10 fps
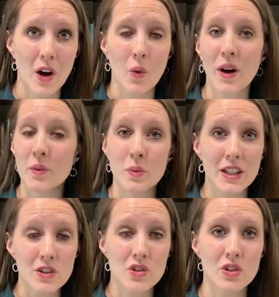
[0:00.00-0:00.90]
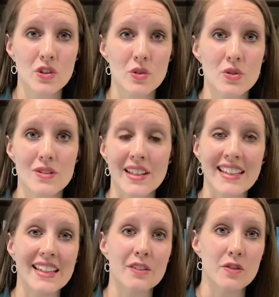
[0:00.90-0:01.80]
when we choose to
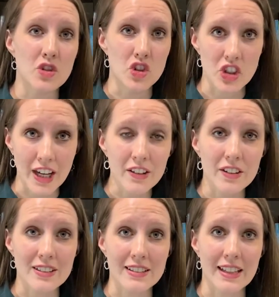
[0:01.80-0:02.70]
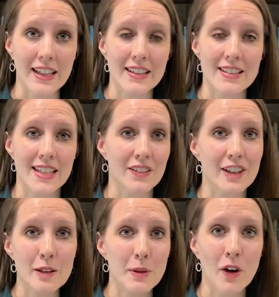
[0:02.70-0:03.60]
give generously instead of
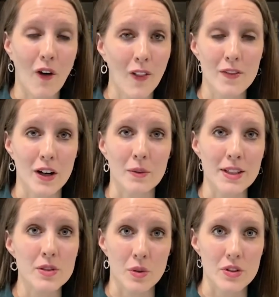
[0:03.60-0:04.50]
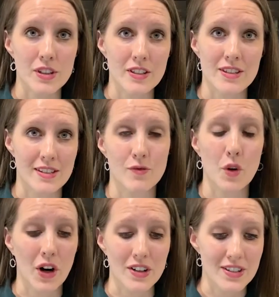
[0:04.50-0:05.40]
keeping all of our resources to,
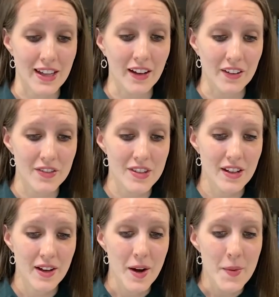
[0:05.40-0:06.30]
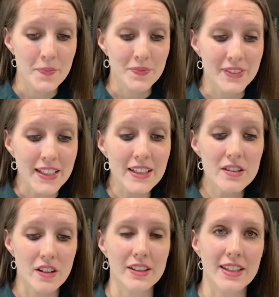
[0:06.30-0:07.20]
for ourselves. These
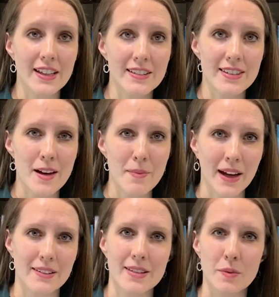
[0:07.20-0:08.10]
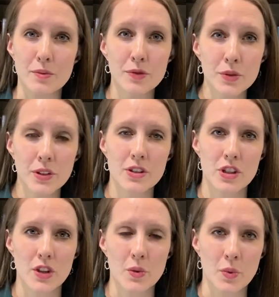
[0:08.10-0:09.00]
are things that might seem foolish
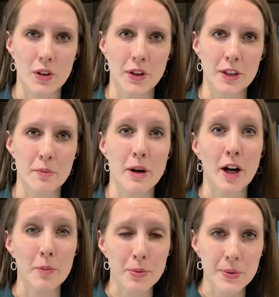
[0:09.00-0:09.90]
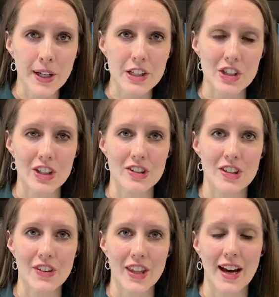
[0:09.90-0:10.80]
in the world, but are precious
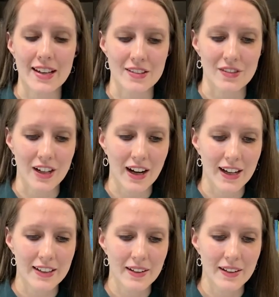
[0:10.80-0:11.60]
in the eyes of God.